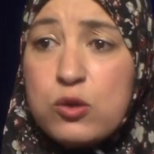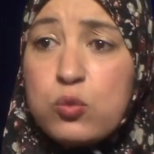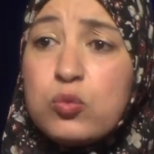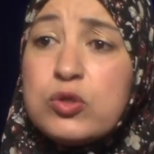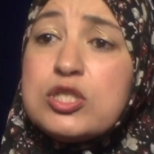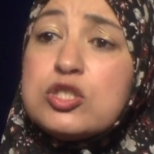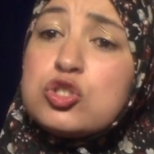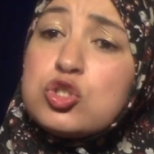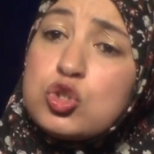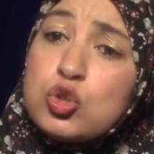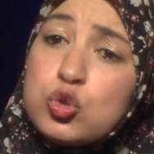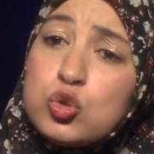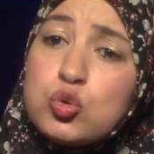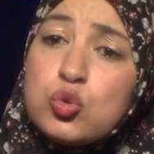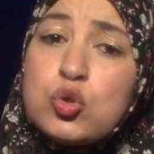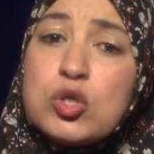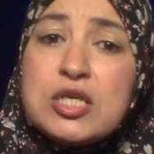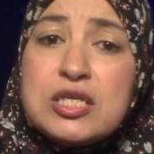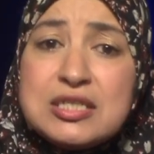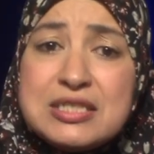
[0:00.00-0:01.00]
We too
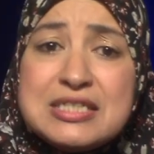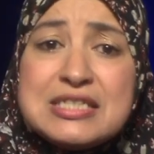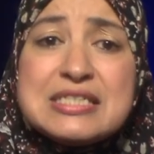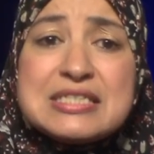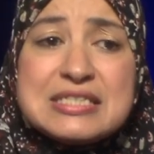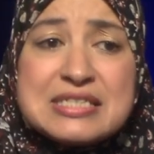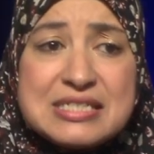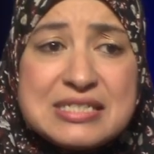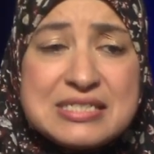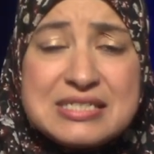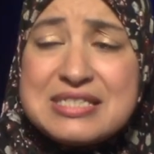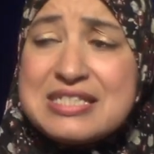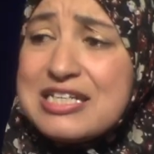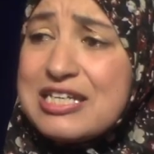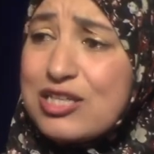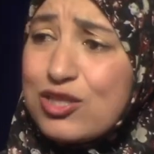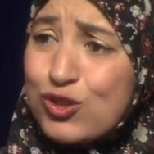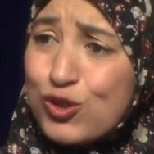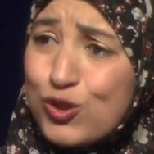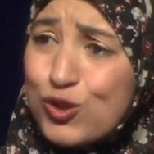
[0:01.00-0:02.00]
need to see
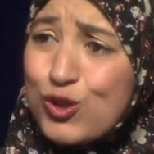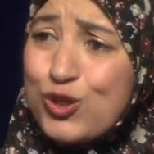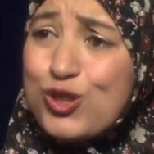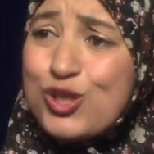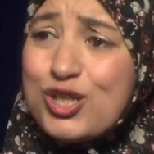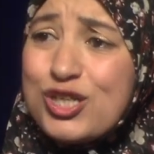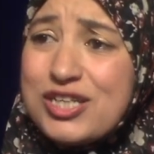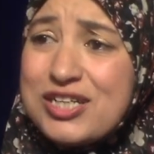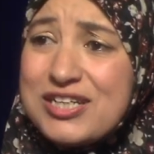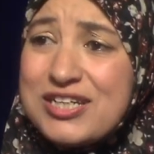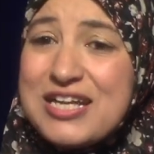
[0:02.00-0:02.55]
the good